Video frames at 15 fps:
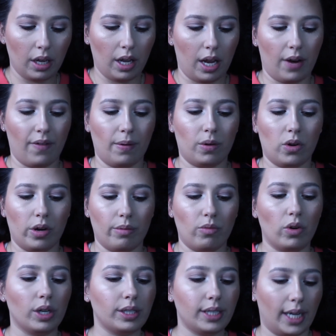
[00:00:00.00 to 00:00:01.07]
And if I'm going
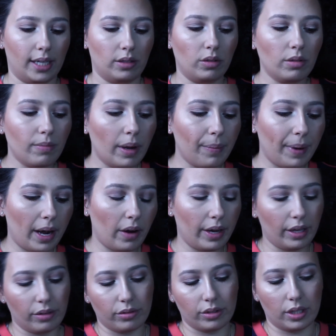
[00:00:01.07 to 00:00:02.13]
more intense with my brow, I
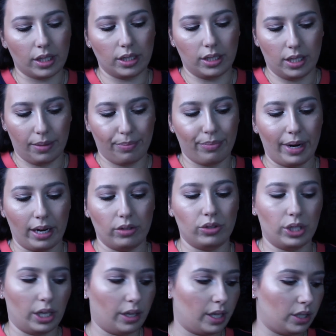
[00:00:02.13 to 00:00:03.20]
use the Dip Brow
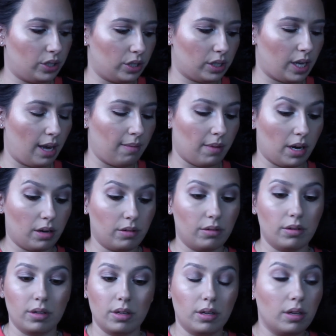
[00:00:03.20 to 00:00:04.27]
Gel that just came out.
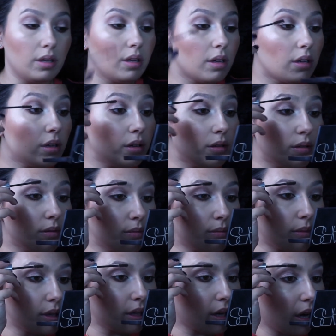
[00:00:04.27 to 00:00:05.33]

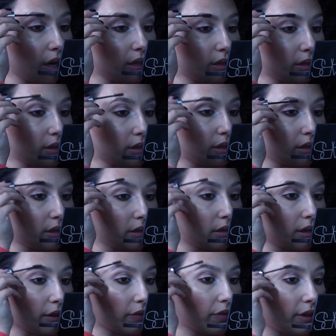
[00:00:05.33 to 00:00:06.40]
But yeah,
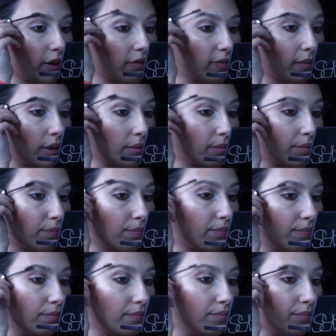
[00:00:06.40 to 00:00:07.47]
I fluff my
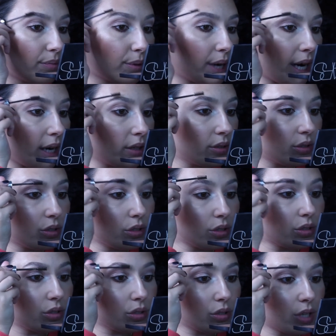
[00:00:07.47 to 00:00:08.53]
brows
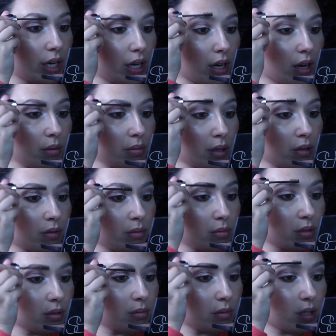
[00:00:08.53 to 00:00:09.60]
just straight up, give them
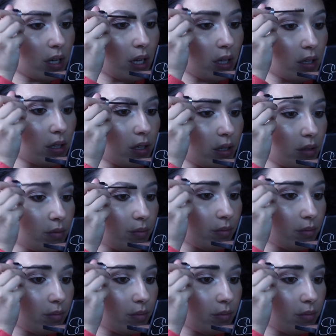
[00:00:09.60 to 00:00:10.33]
some color.